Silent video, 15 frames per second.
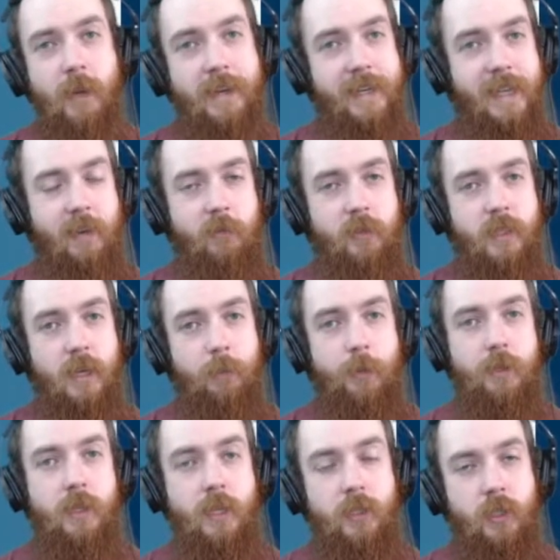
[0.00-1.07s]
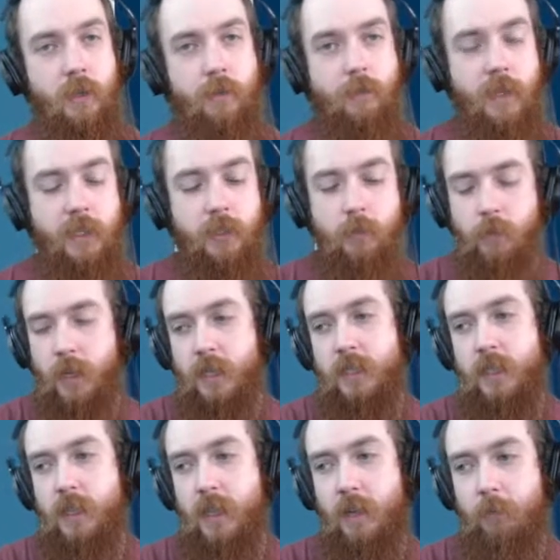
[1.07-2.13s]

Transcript: right now in double-digit inflation rates